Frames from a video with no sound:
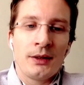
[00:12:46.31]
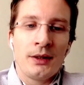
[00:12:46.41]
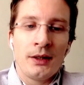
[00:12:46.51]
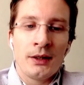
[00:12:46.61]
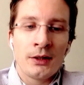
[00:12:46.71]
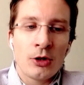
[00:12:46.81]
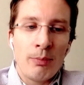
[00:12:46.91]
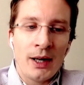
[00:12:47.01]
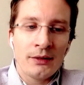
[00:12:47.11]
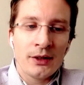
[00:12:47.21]
a,
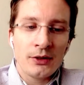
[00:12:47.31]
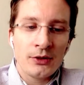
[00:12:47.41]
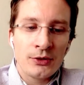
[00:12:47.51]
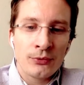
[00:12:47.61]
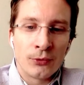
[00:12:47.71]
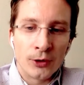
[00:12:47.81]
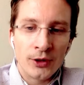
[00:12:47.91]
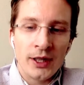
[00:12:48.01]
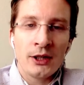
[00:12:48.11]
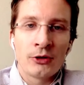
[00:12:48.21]
command that is for
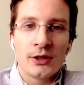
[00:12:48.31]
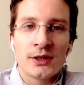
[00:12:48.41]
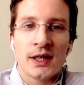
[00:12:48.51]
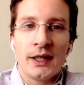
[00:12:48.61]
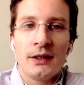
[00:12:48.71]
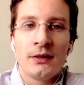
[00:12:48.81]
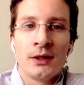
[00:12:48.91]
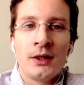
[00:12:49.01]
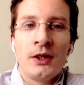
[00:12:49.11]
the Android side.